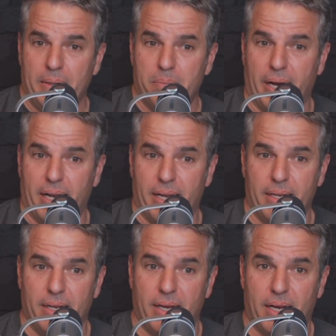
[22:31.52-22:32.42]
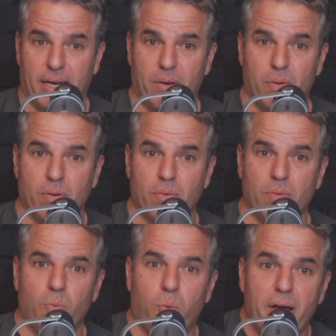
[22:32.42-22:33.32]
but uh,
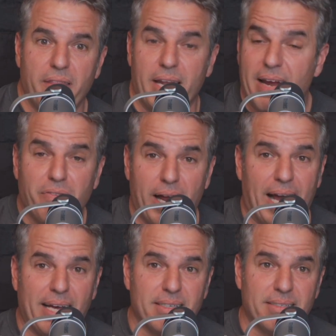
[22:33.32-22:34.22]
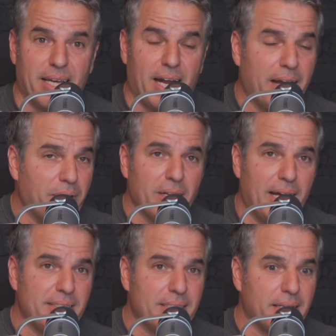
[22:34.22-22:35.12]
one that never has is that I
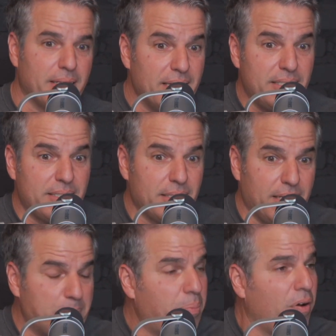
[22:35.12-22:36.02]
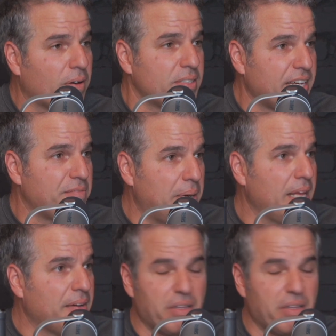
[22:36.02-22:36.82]
realized that this in part saved my life.